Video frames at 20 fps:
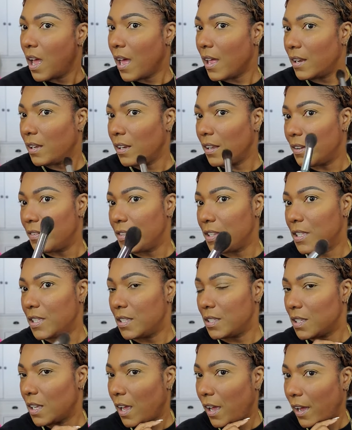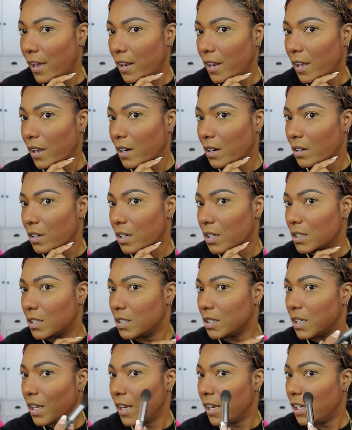I love this as a highlighter because
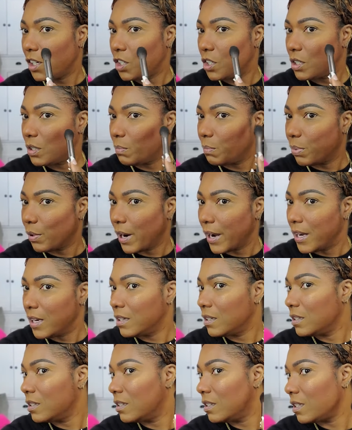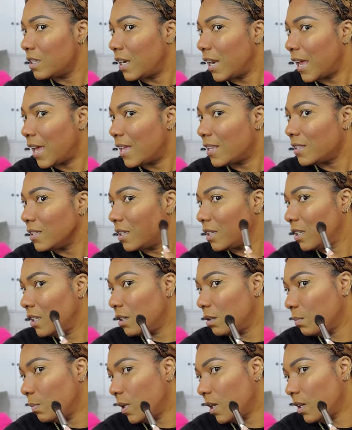it's like it just brightens and adds a
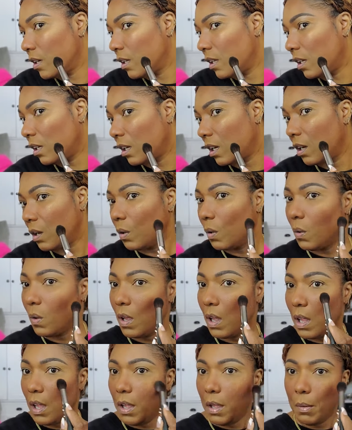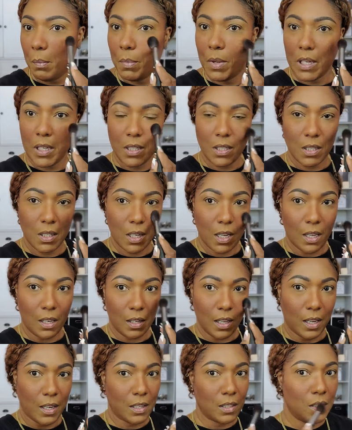little bit of glow, but it's
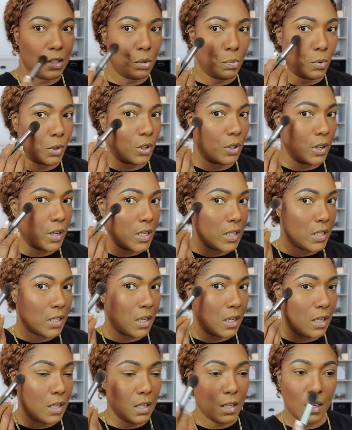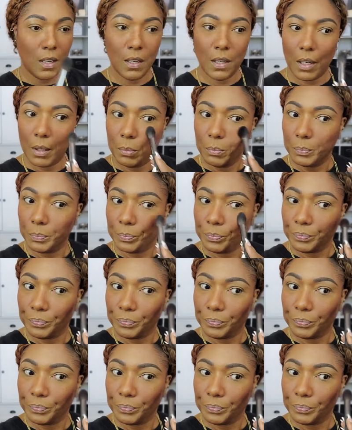not like super crazy, you know?